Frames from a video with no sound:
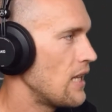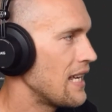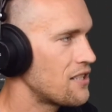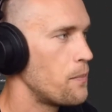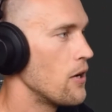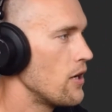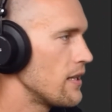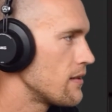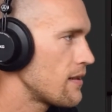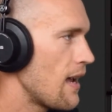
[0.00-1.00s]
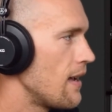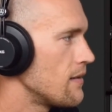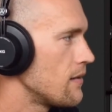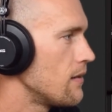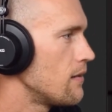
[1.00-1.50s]
experience
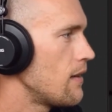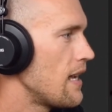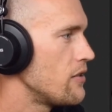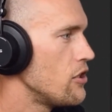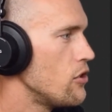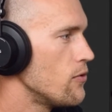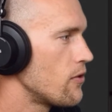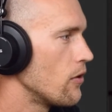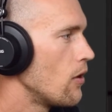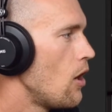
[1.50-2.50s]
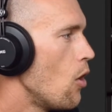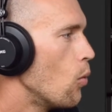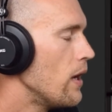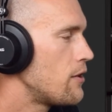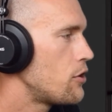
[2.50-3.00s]
as a user,
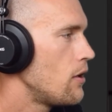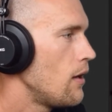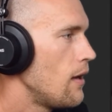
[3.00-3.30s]
which,